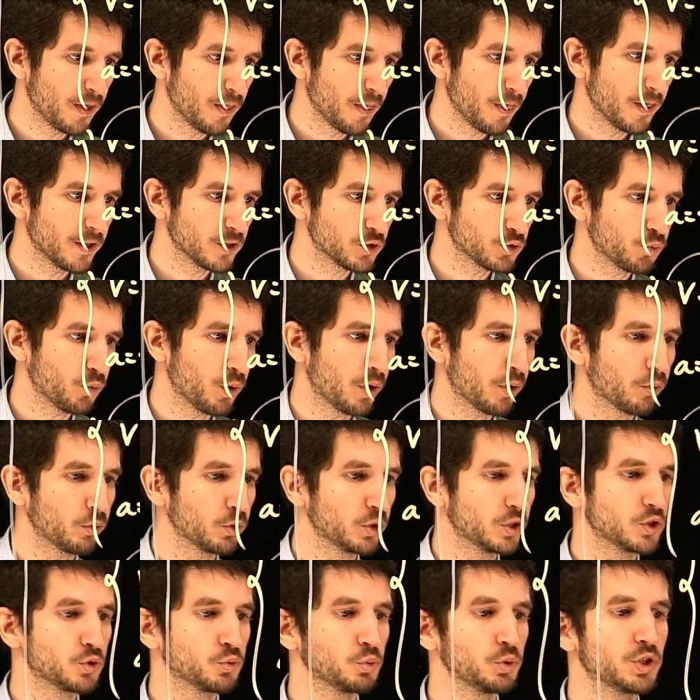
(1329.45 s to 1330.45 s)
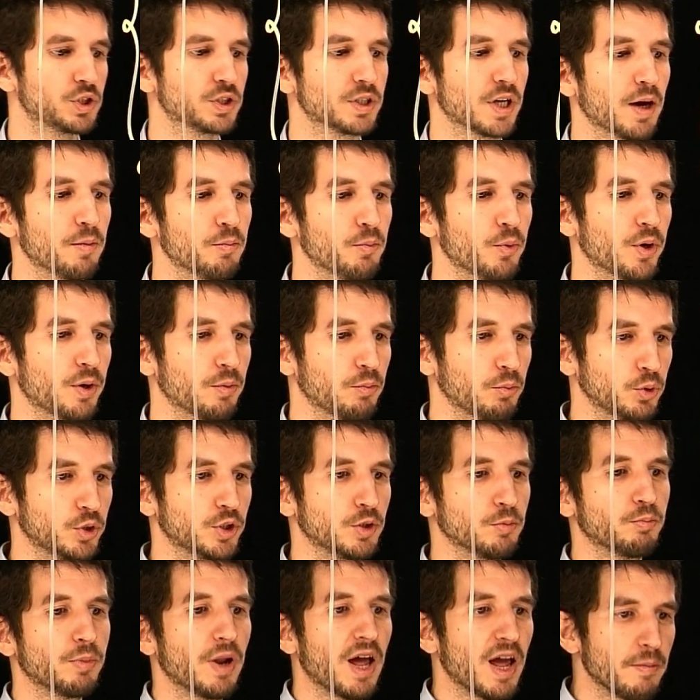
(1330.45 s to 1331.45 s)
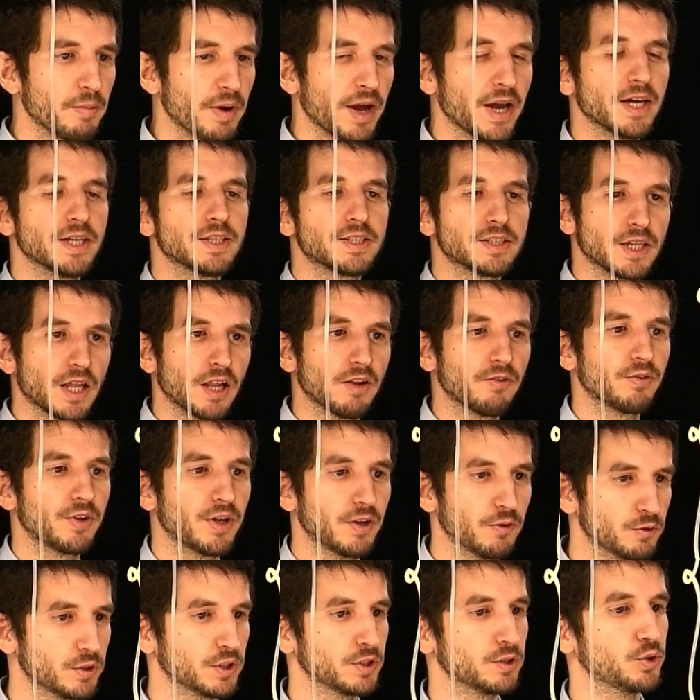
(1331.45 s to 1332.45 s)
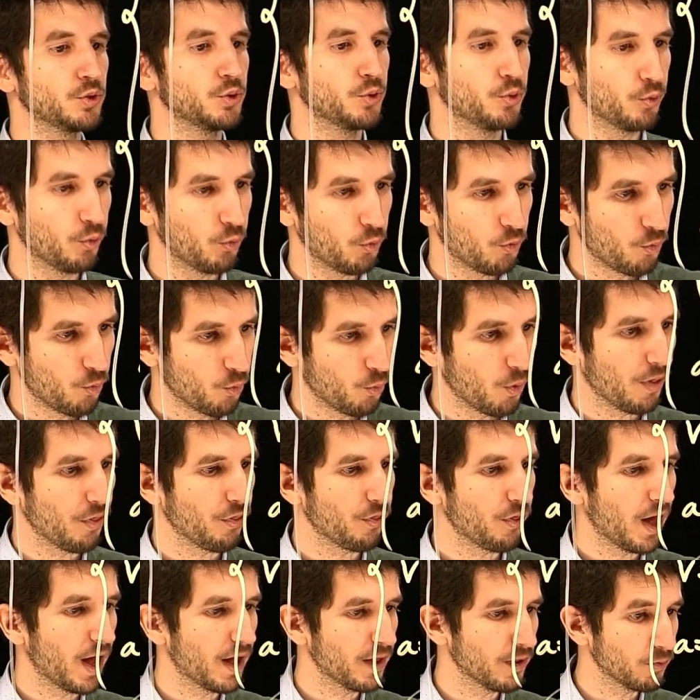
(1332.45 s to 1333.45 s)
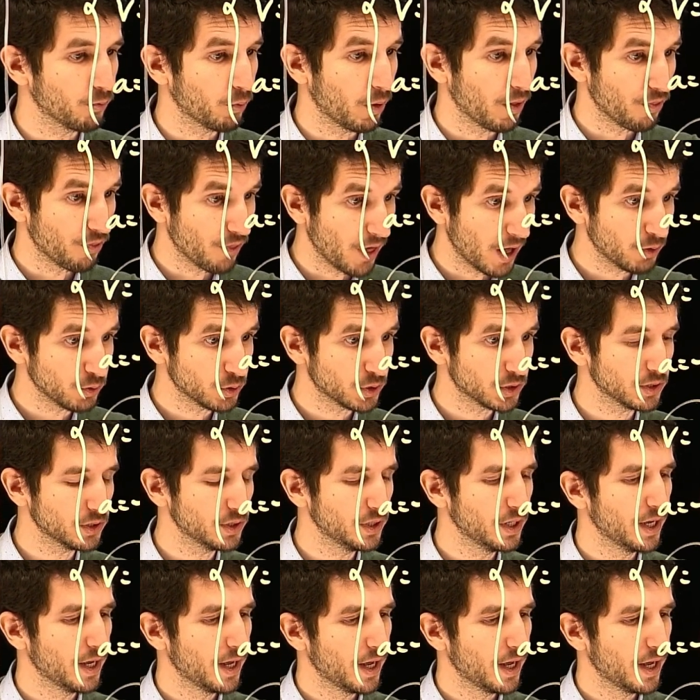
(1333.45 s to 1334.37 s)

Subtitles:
Square root is which number multiplied by itself gives you 1000,